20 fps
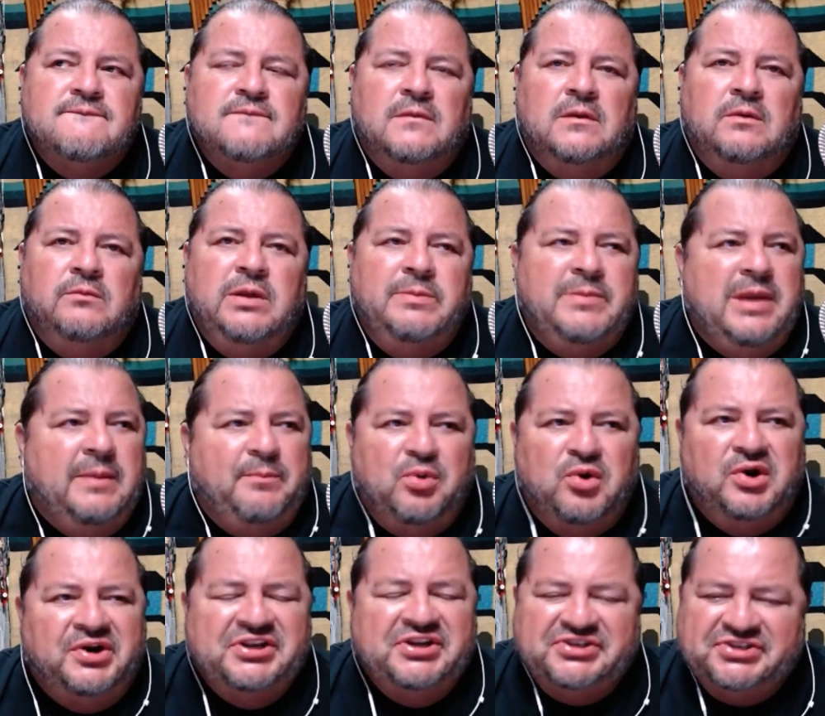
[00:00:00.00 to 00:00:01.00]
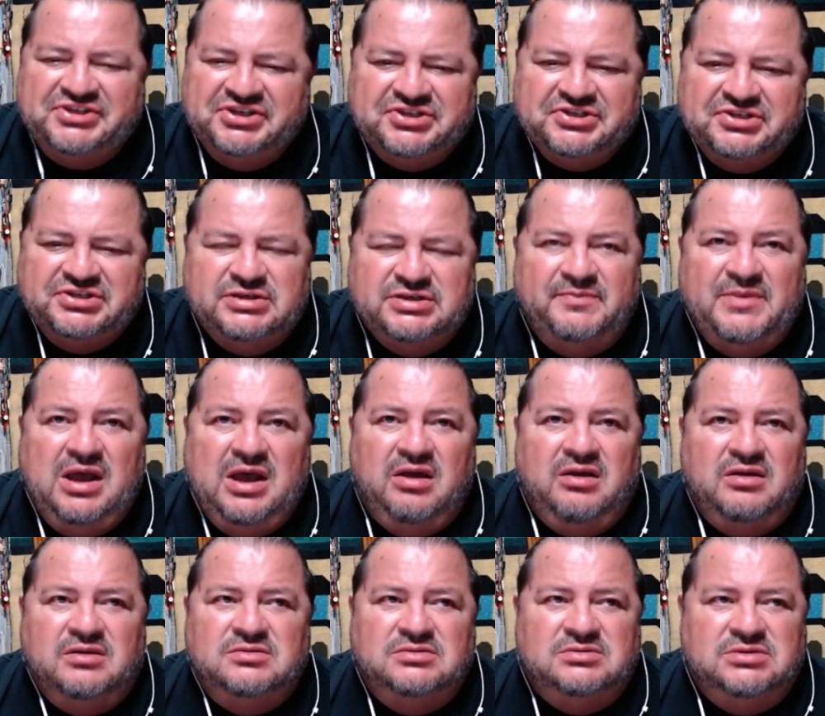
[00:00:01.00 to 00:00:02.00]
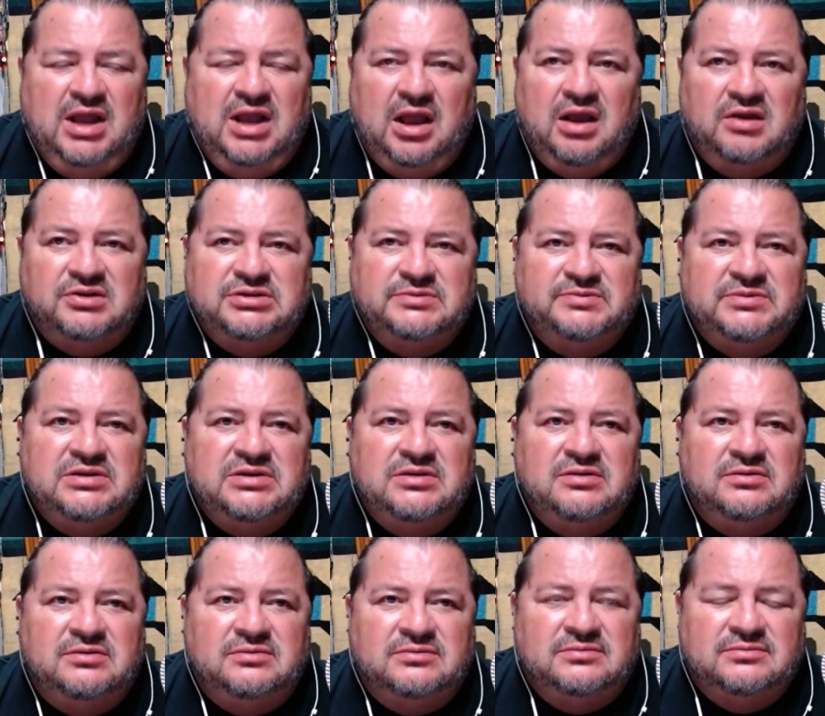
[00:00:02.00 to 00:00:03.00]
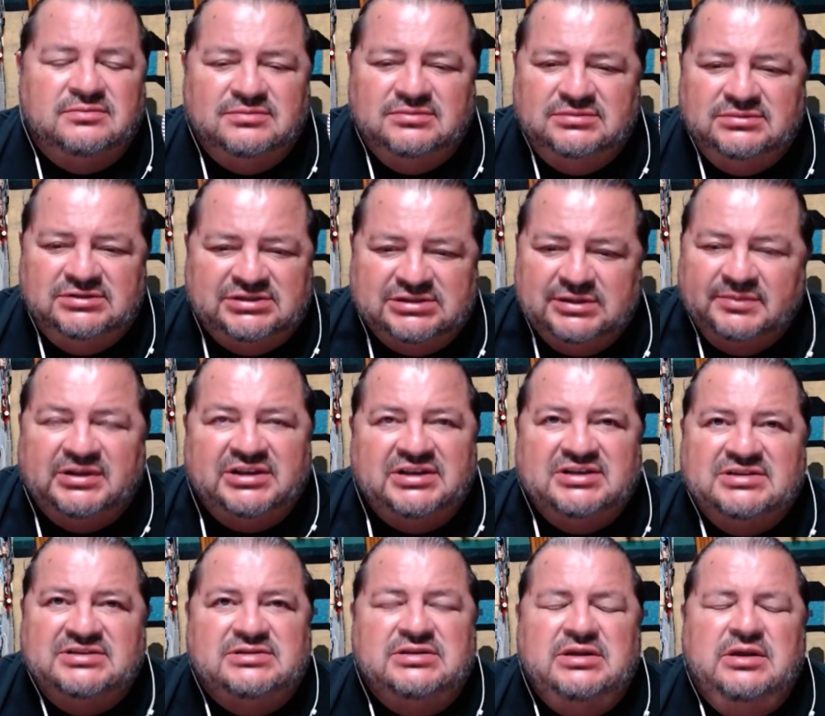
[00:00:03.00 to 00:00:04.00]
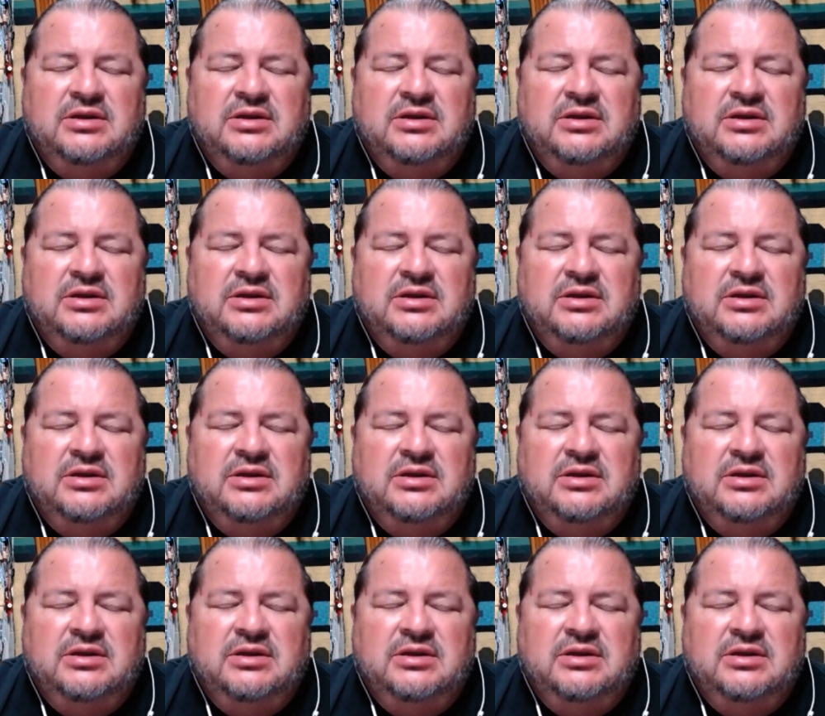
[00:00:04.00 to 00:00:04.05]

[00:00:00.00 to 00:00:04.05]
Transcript: We made poor decisions about how to be siblings.